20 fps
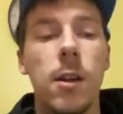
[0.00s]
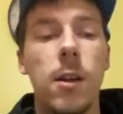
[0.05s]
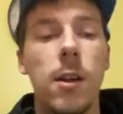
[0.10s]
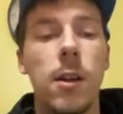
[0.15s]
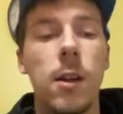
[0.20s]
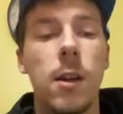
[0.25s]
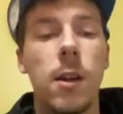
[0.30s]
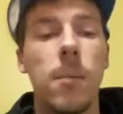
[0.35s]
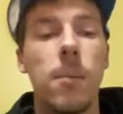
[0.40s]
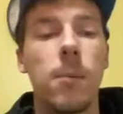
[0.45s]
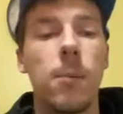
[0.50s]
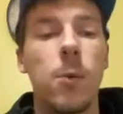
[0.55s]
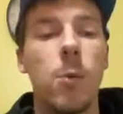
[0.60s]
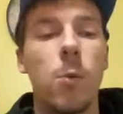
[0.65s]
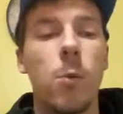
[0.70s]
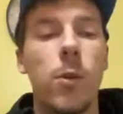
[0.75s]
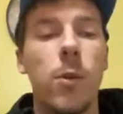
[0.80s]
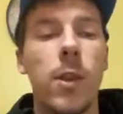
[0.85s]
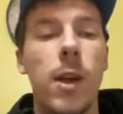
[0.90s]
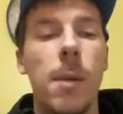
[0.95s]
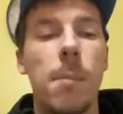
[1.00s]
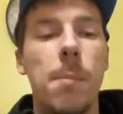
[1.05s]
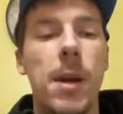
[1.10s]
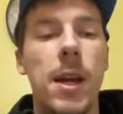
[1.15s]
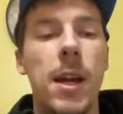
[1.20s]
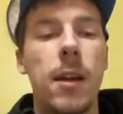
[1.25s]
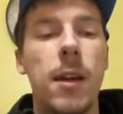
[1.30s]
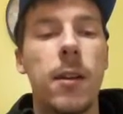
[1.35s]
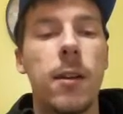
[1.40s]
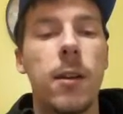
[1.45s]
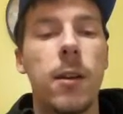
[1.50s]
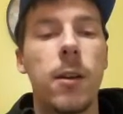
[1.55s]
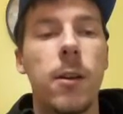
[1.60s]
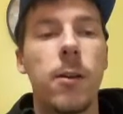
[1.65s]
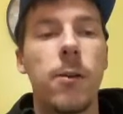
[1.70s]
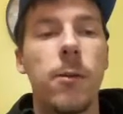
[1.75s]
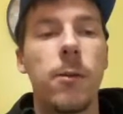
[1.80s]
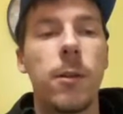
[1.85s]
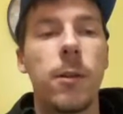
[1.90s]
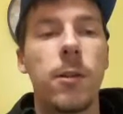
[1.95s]
where that band
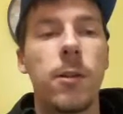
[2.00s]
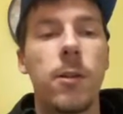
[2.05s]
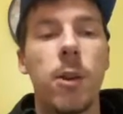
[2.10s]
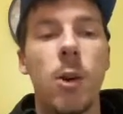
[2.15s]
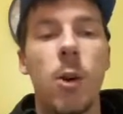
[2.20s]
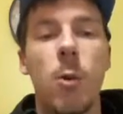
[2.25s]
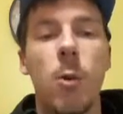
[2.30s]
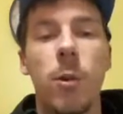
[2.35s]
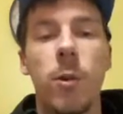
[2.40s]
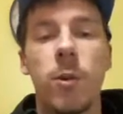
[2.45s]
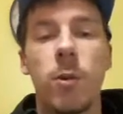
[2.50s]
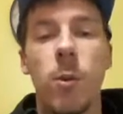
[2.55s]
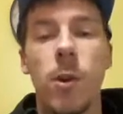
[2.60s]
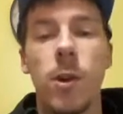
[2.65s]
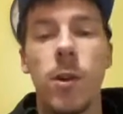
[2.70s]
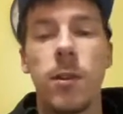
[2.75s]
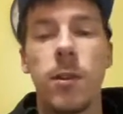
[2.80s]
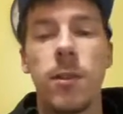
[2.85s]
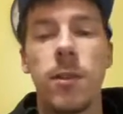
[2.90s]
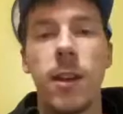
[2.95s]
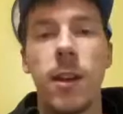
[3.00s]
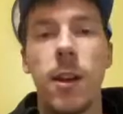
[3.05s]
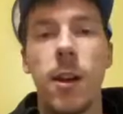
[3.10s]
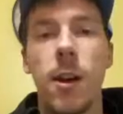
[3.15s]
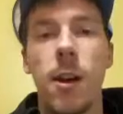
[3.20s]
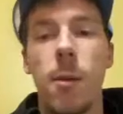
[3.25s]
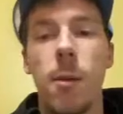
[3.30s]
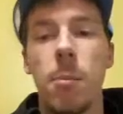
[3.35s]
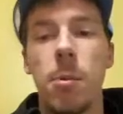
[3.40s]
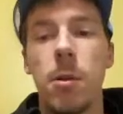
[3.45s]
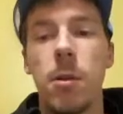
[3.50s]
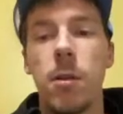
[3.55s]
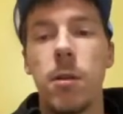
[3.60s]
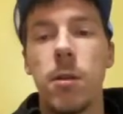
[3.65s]
of snow is going to set up.